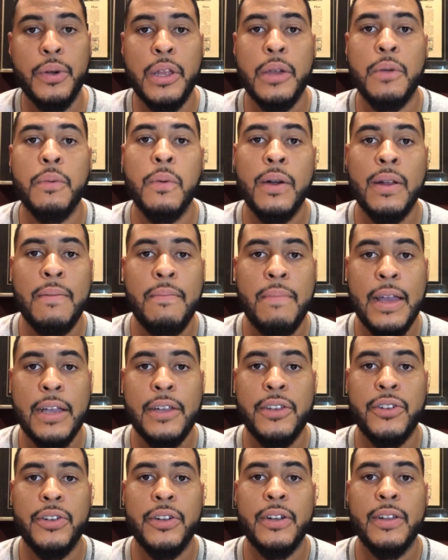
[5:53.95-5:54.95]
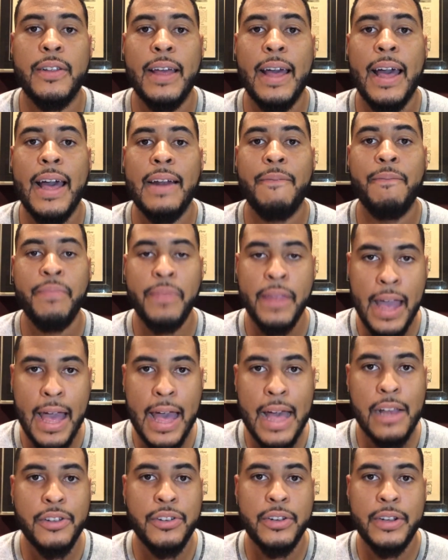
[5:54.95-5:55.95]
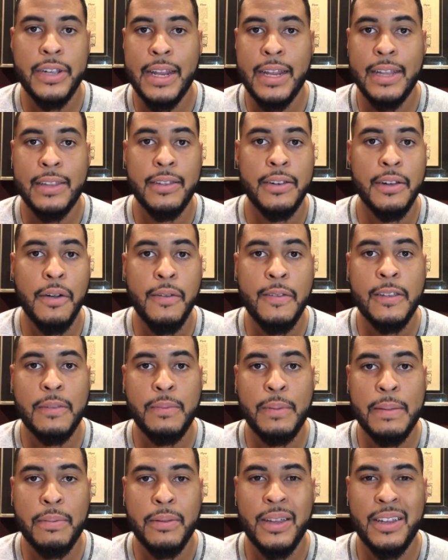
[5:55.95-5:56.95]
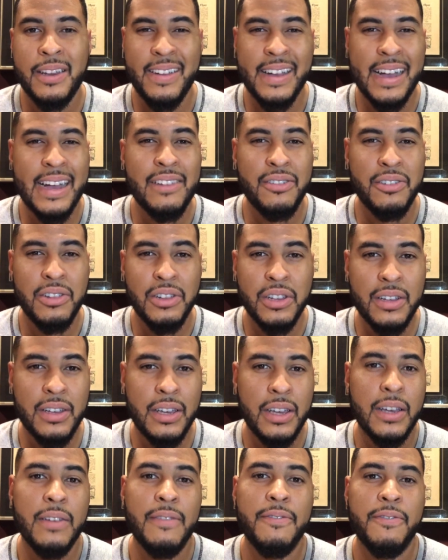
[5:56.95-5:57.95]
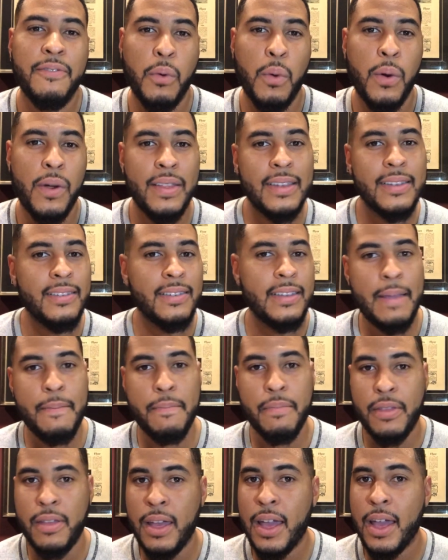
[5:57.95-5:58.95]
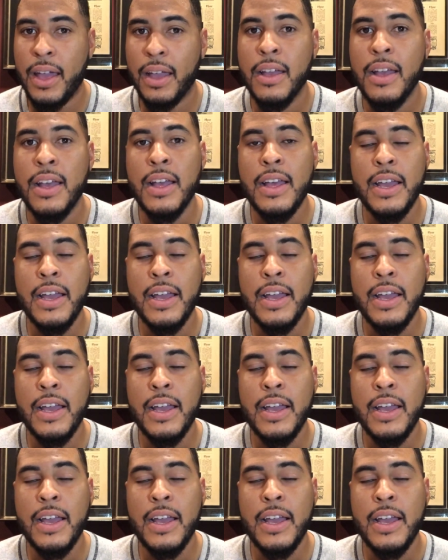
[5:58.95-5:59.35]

And you want to make sure that as you're getting to know these people, that you guys are looking for the same thing.